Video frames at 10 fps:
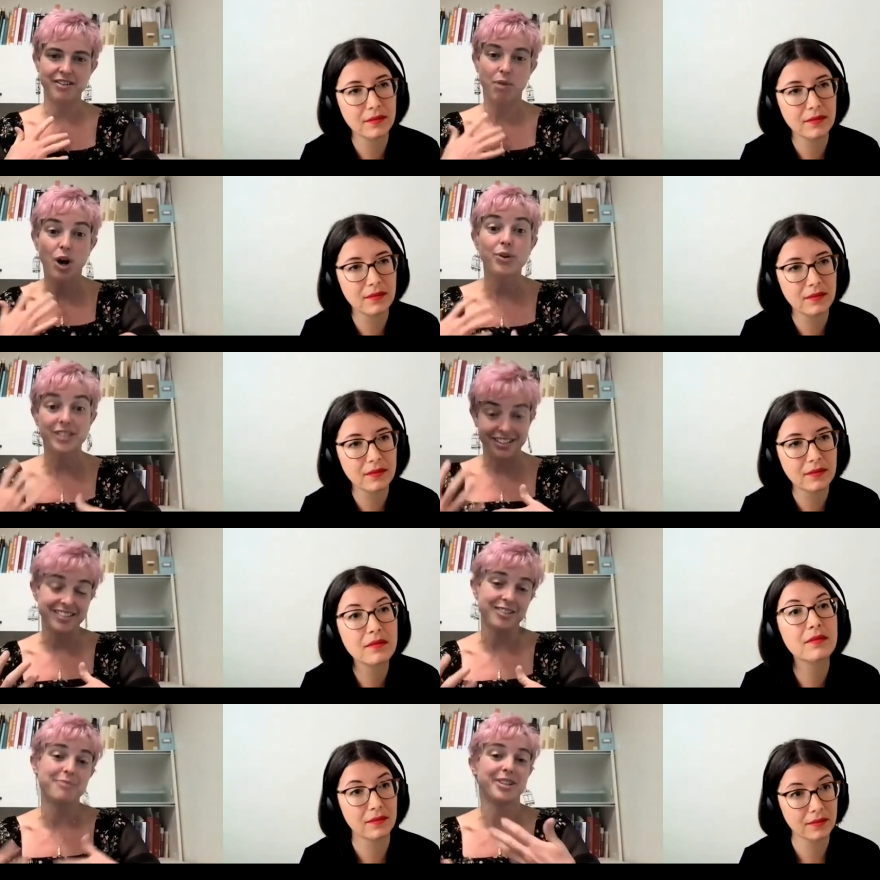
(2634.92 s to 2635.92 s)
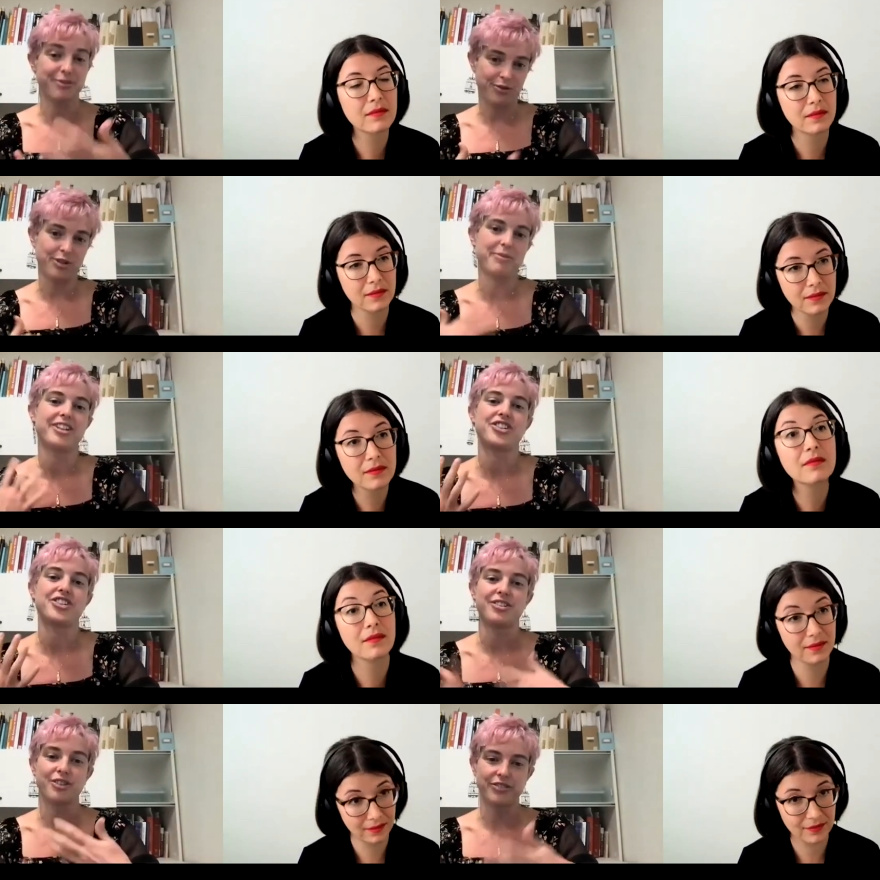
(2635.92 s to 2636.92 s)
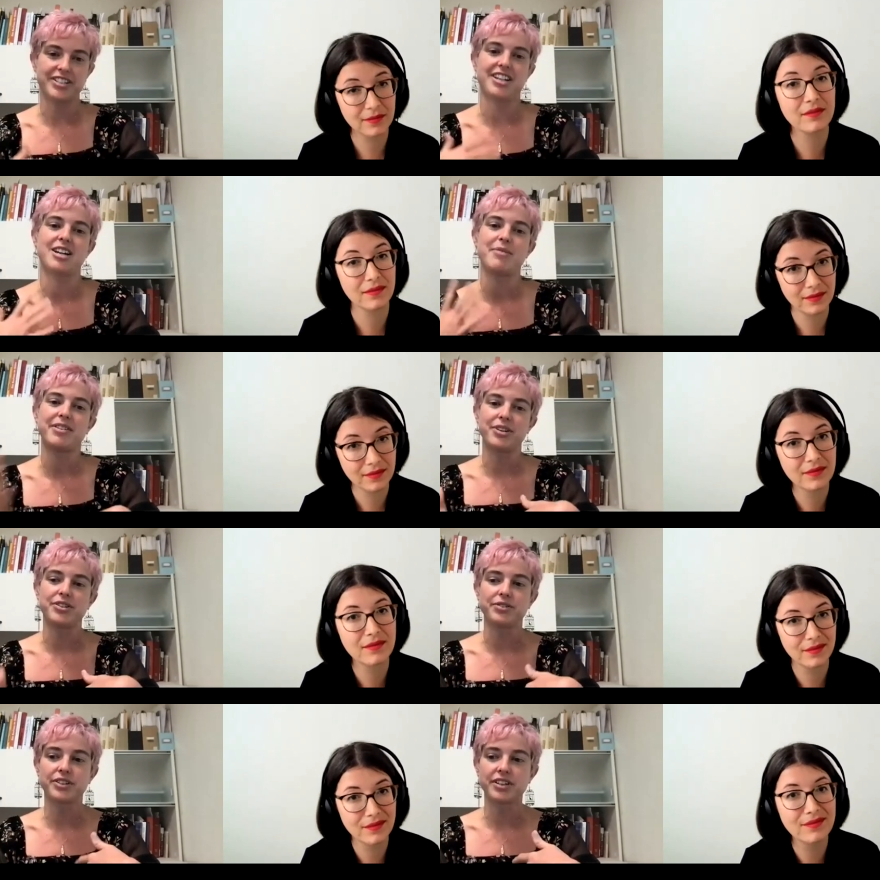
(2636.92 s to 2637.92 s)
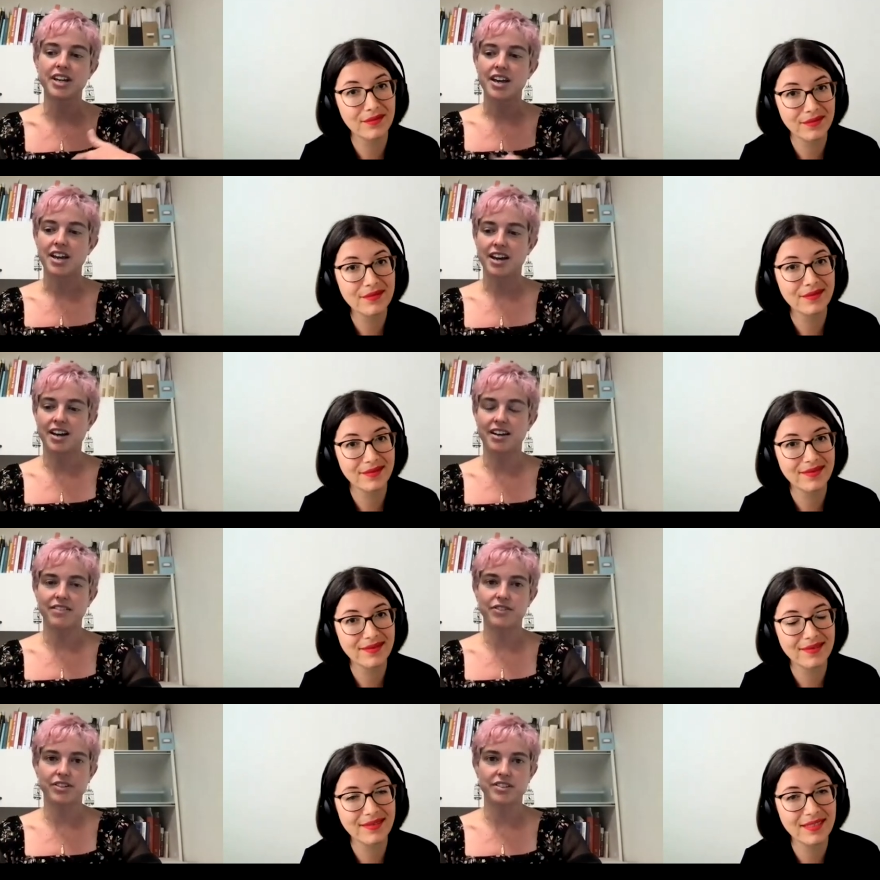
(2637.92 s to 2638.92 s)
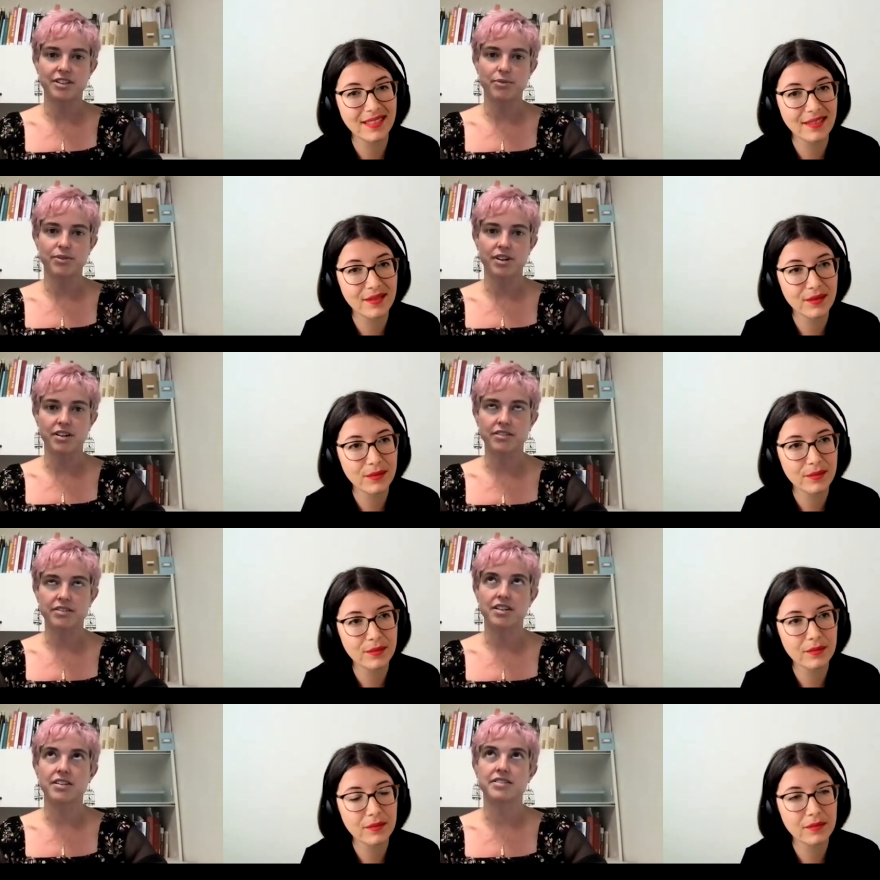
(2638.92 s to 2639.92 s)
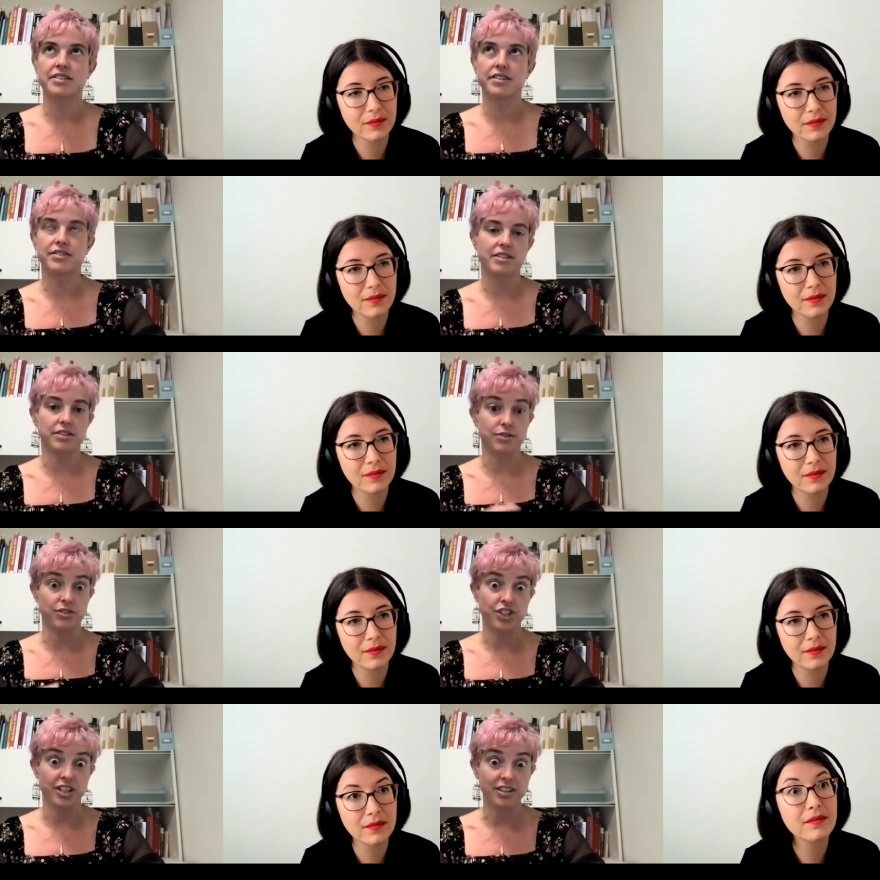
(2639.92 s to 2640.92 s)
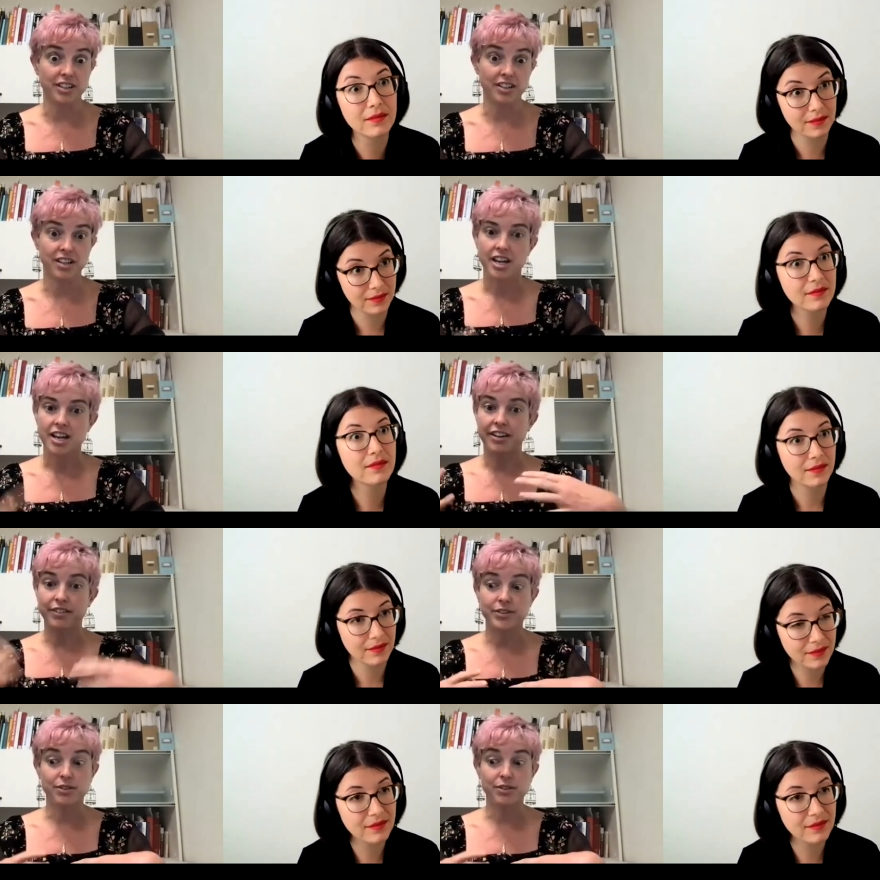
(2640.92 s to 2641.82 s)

Speaker 1: poetism information over mm-hmm. time when you look at, for example, Karel Teige's letters to Artuš Černík, and also